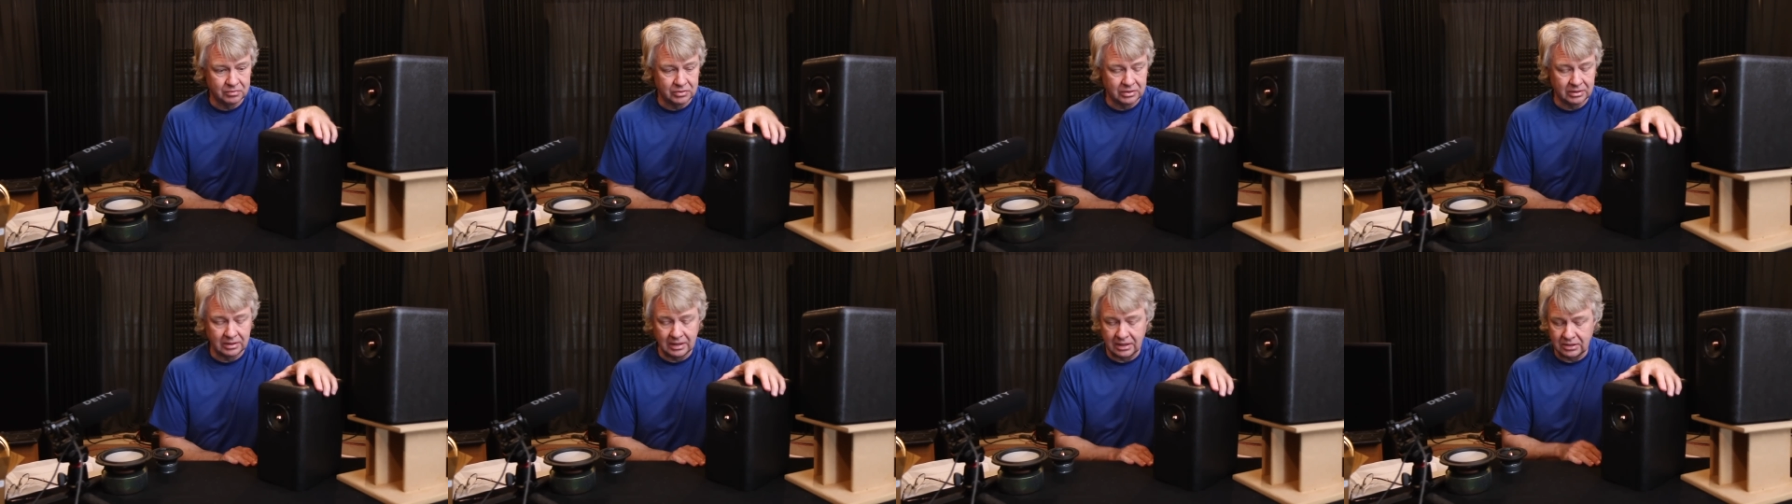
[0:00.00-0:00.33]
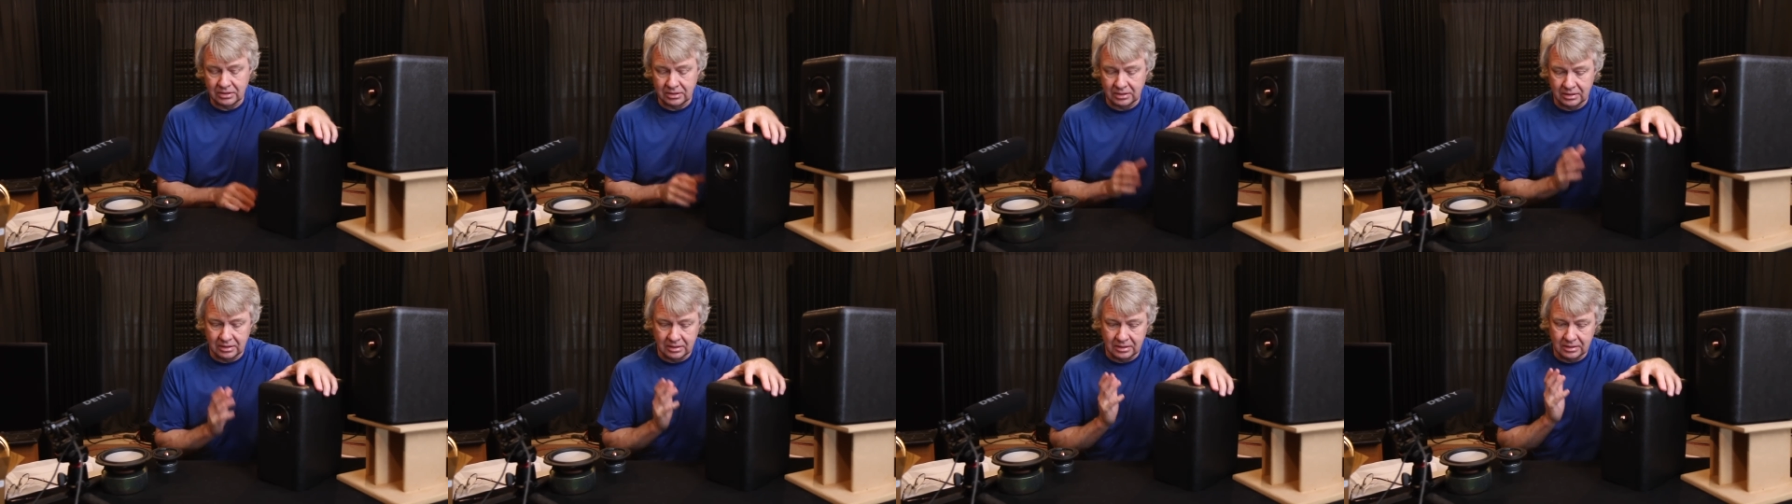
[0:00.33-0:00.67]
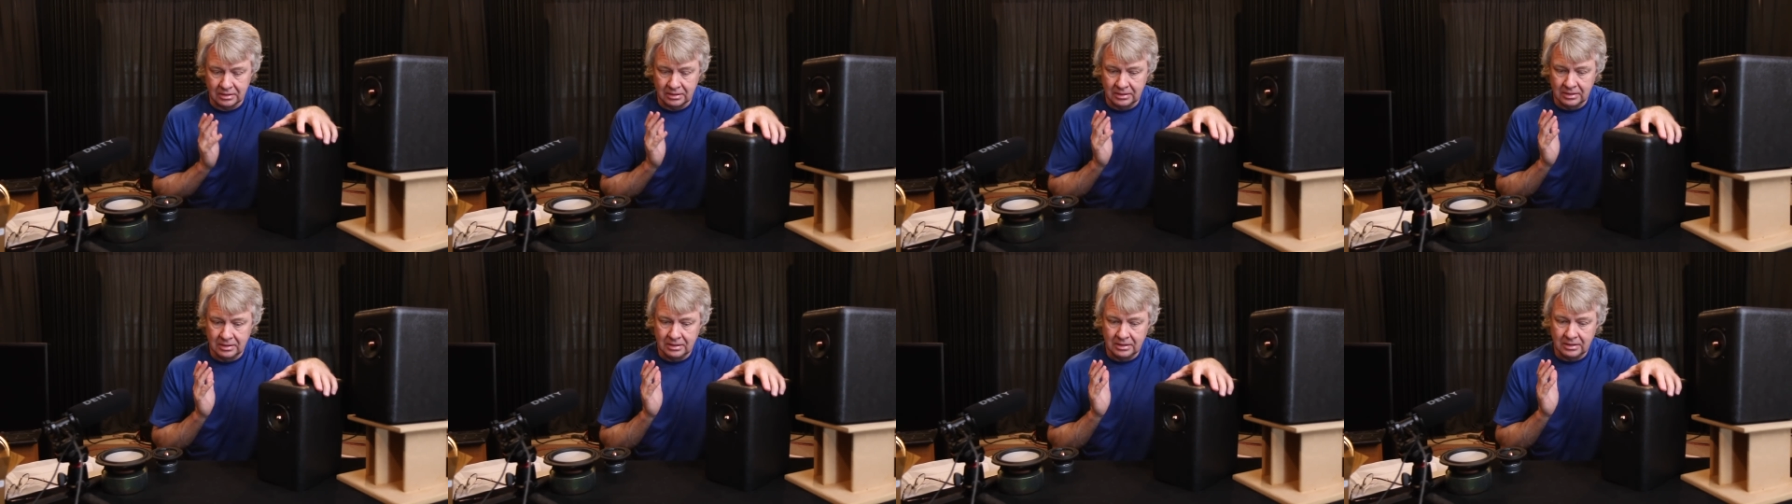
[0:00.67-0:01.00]
and that's
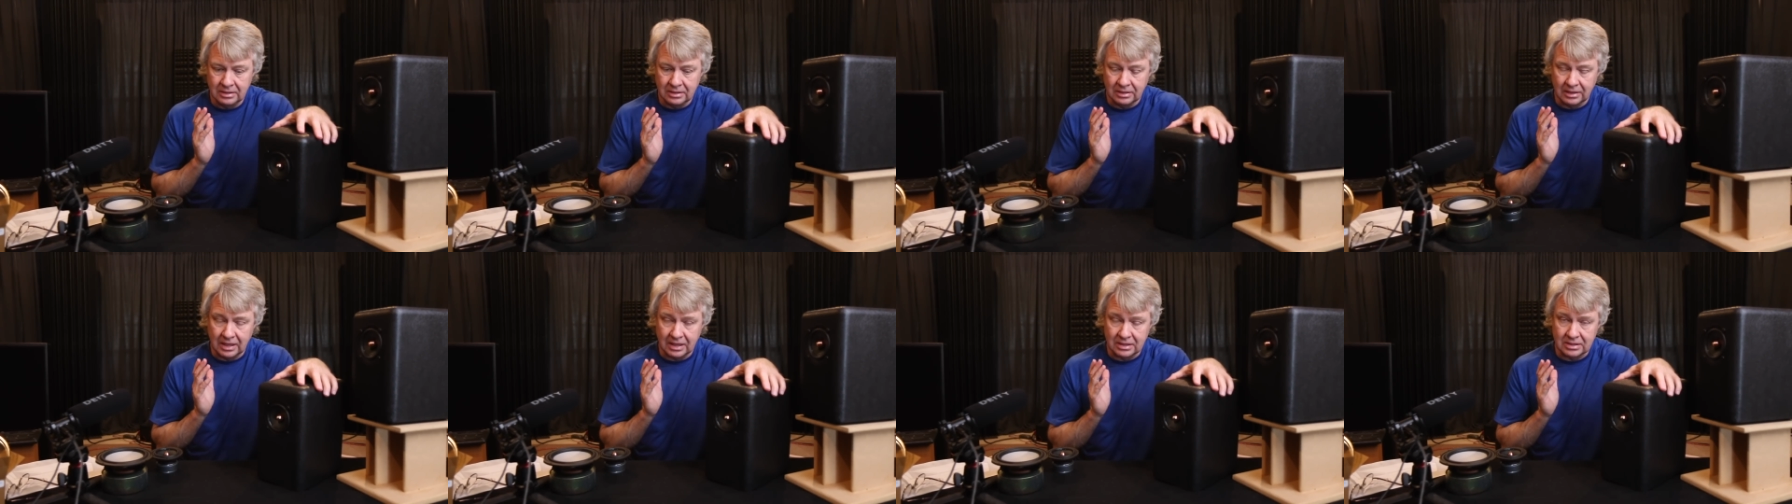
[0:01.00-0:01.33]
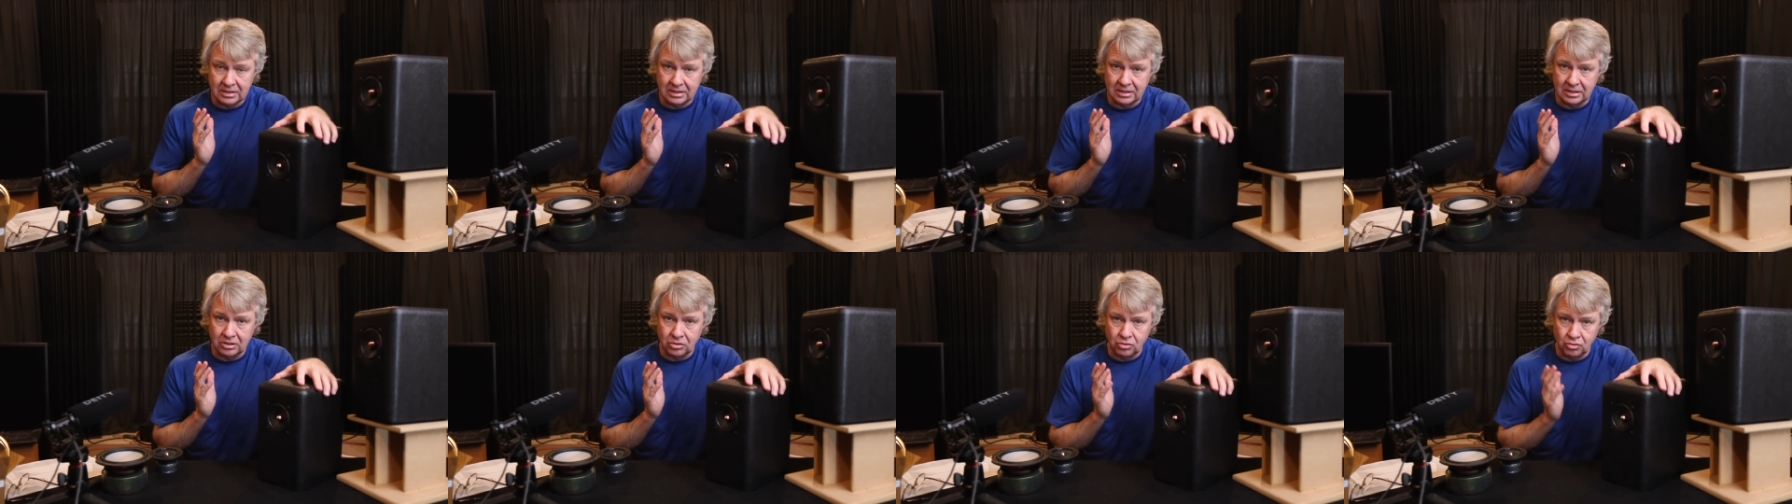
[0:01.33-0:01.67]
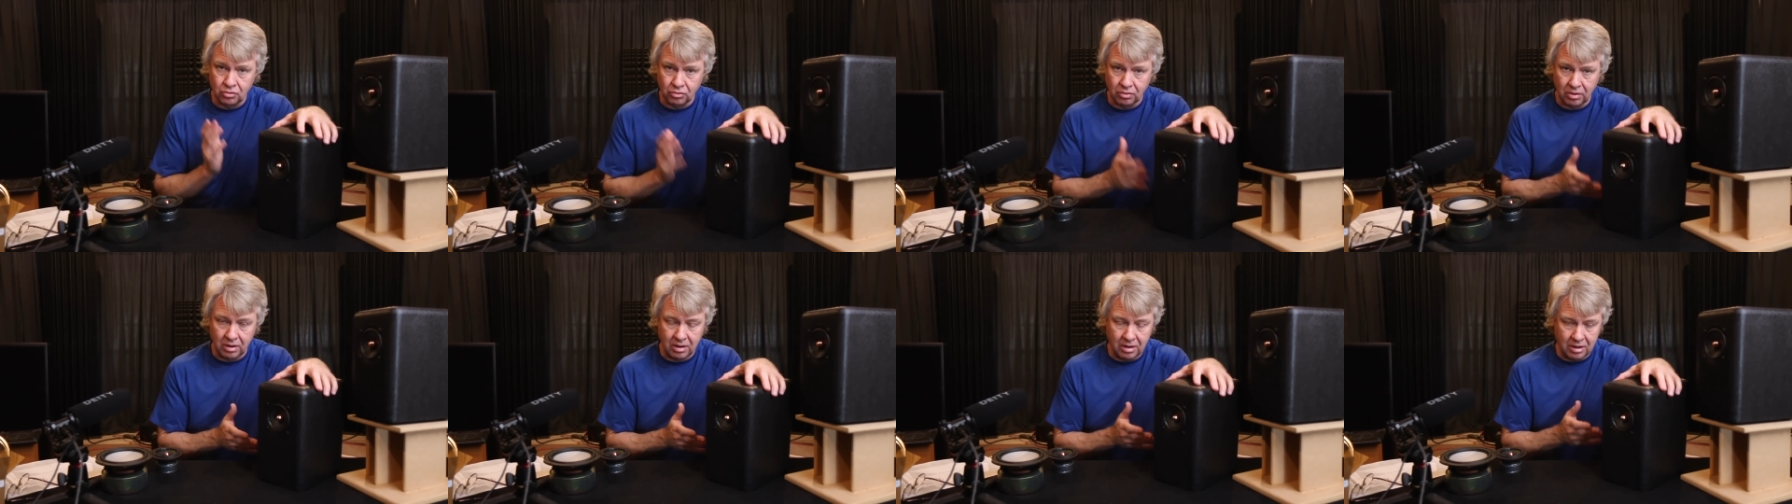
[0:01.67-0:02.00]
the
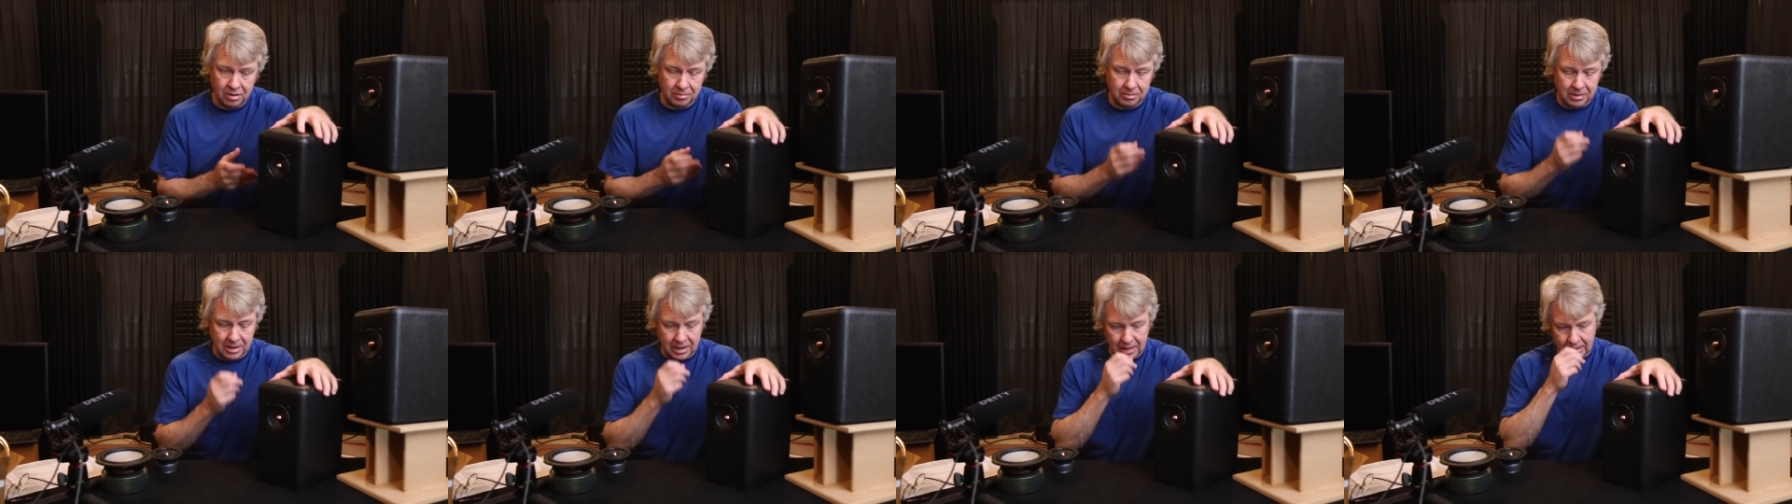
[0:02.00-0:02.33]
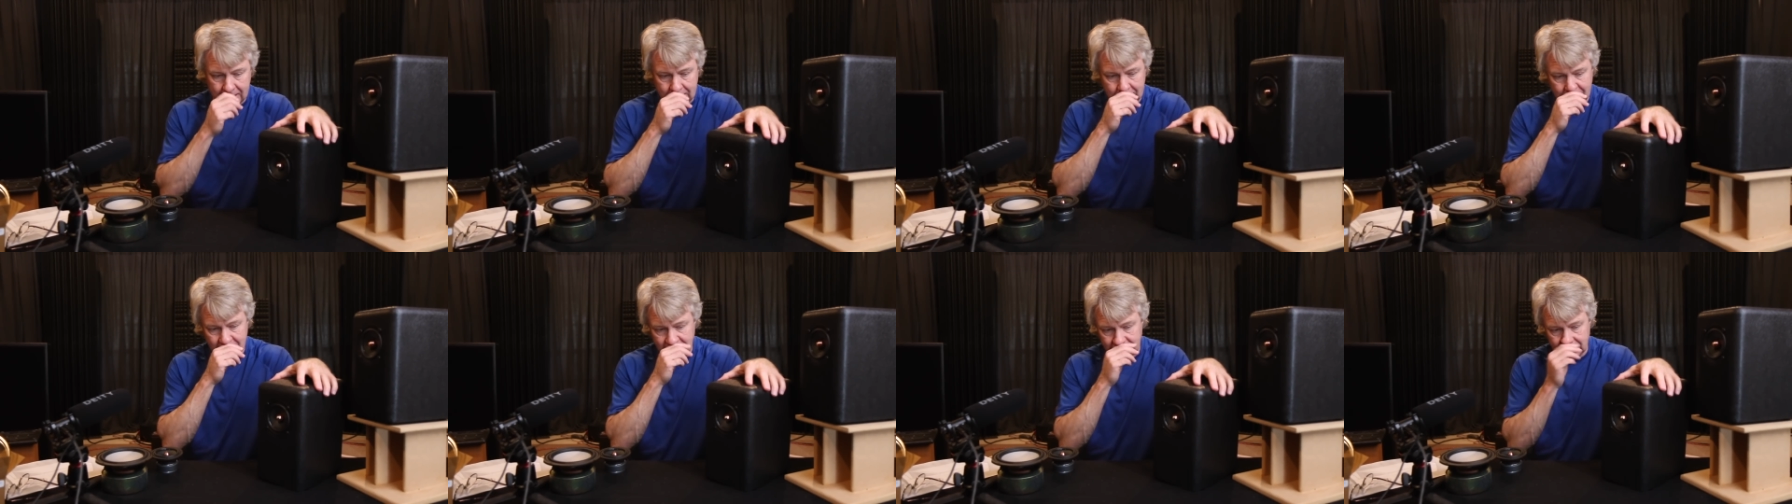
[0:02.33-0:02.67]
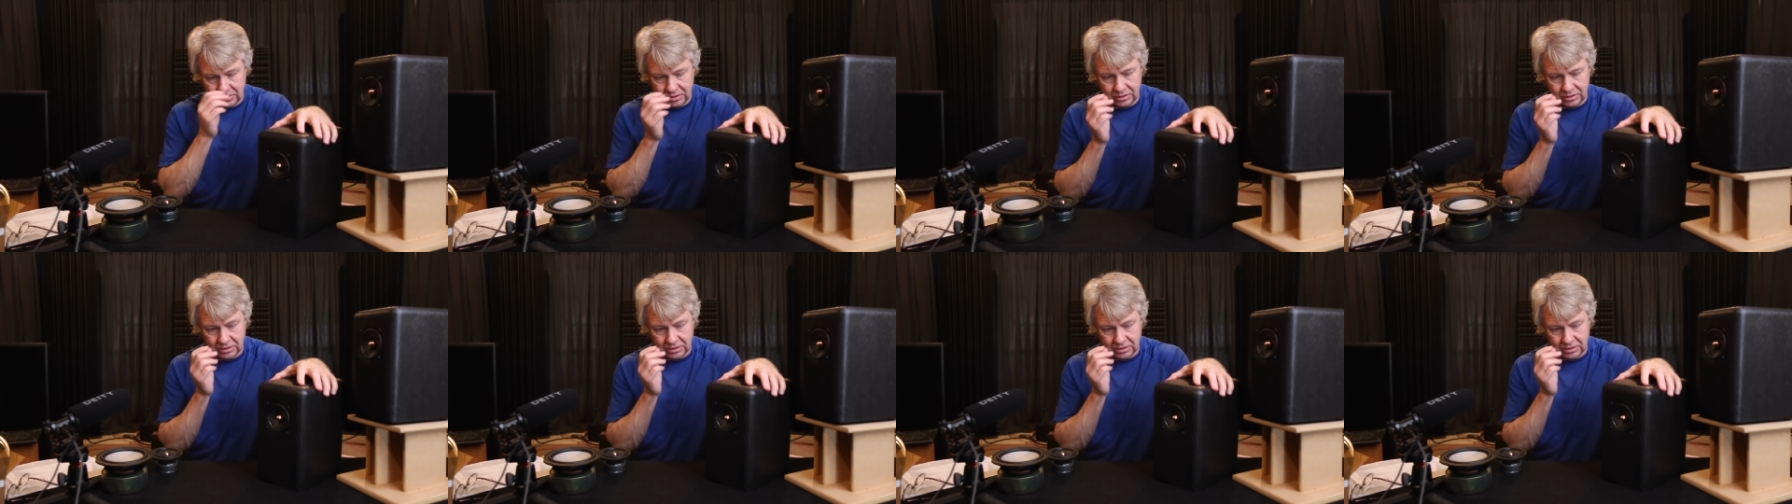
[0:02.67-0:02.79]
drawback